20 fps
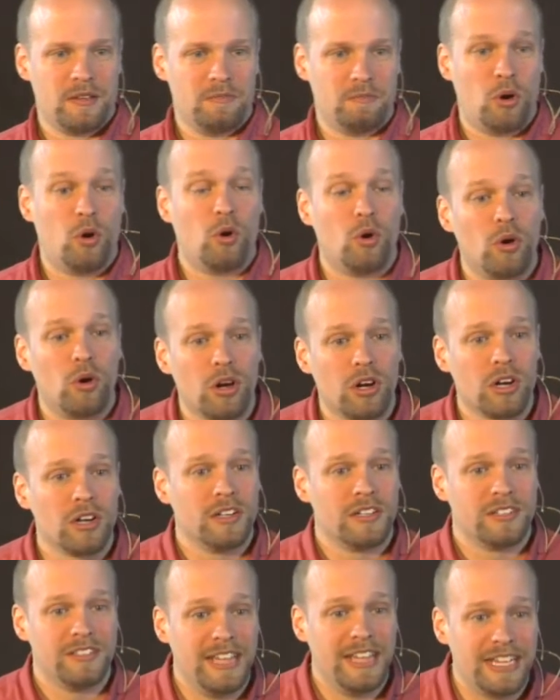Poor,
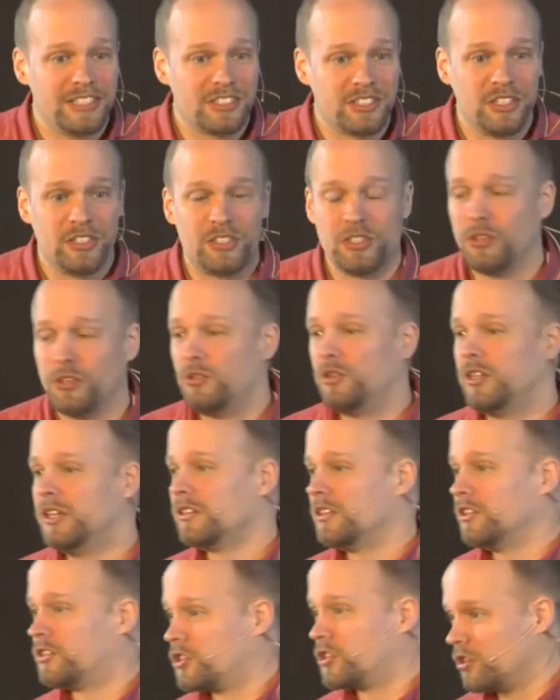destitute,
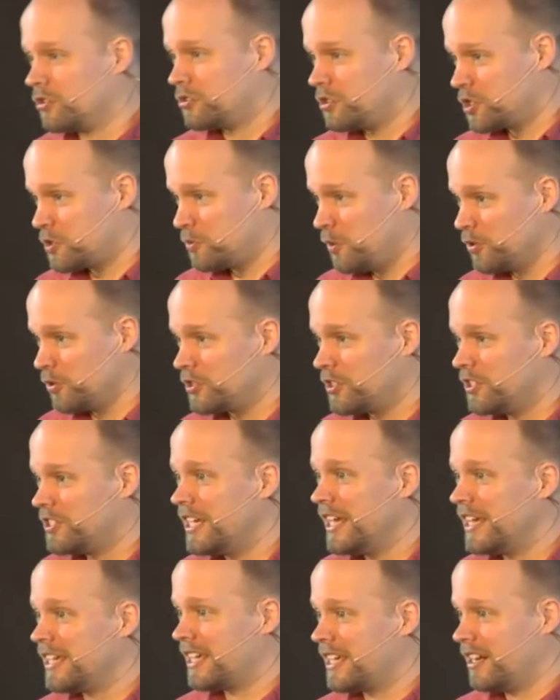the church is supposed to
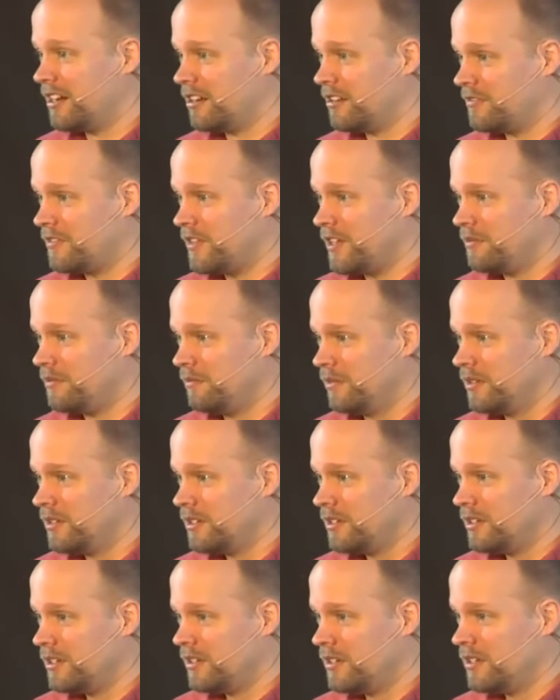take care of them.
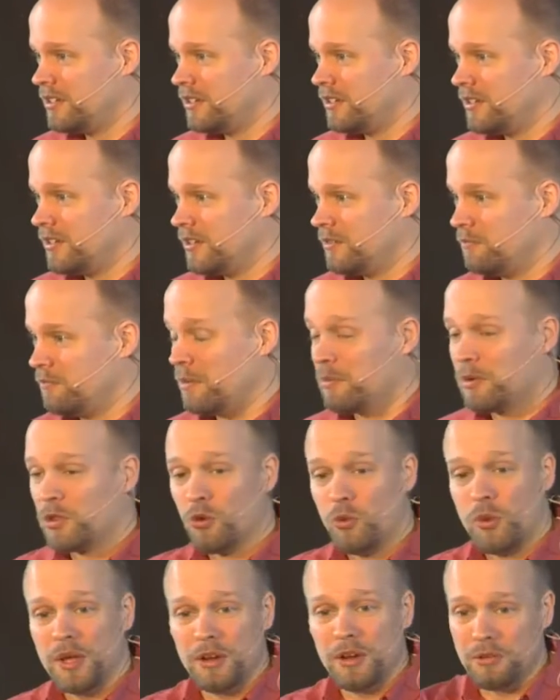Remember
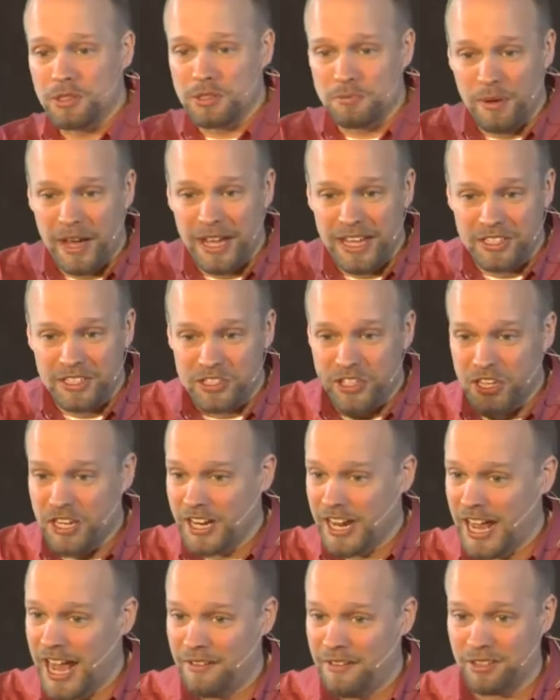the widow's mite? She
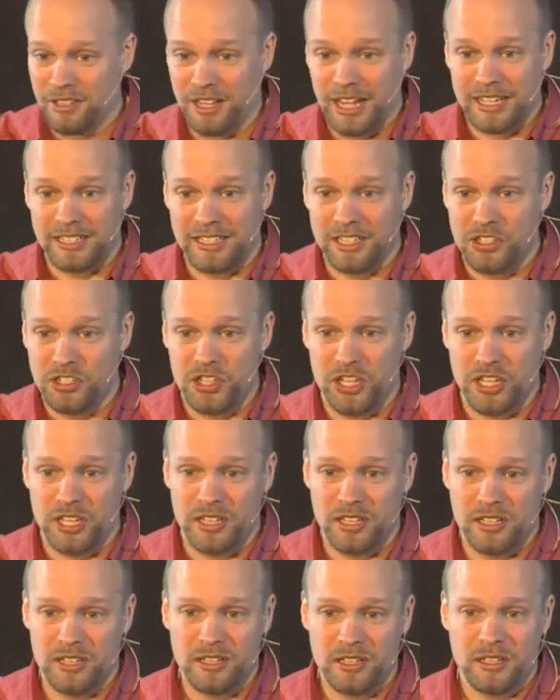didn't have a lot, did
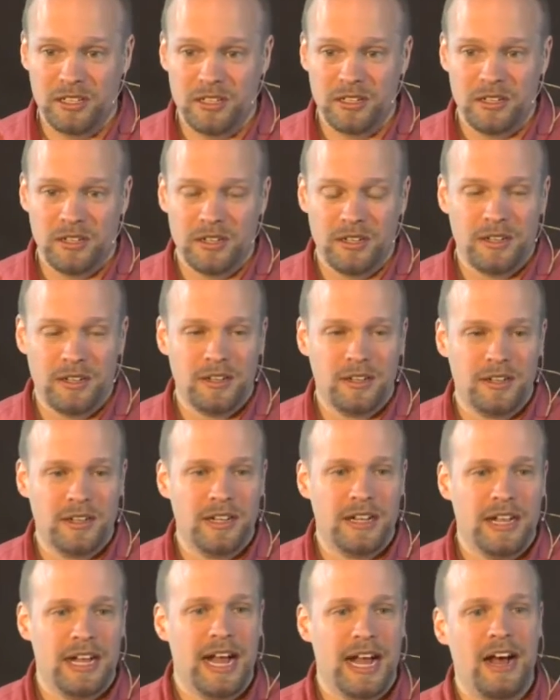she?
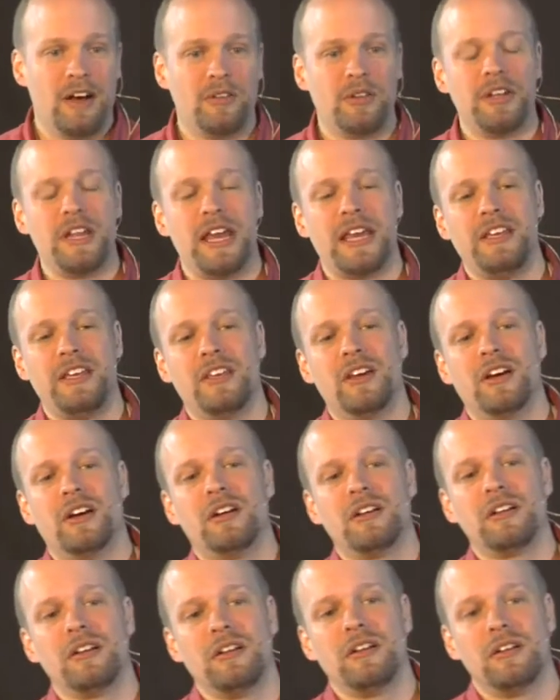How did a
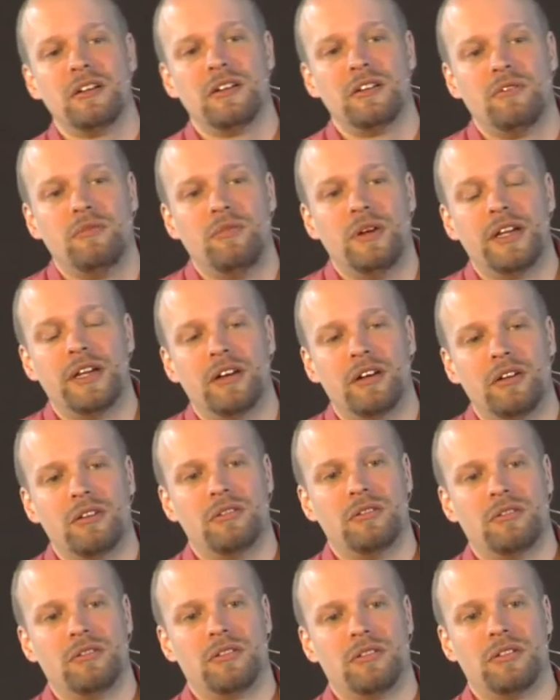young
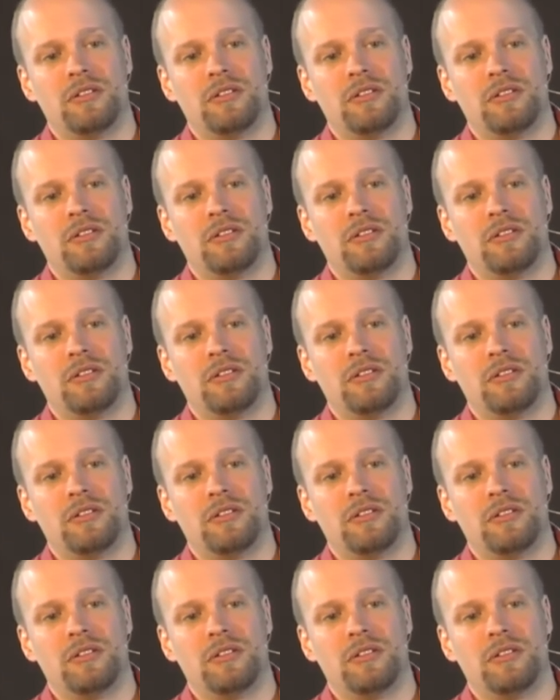widow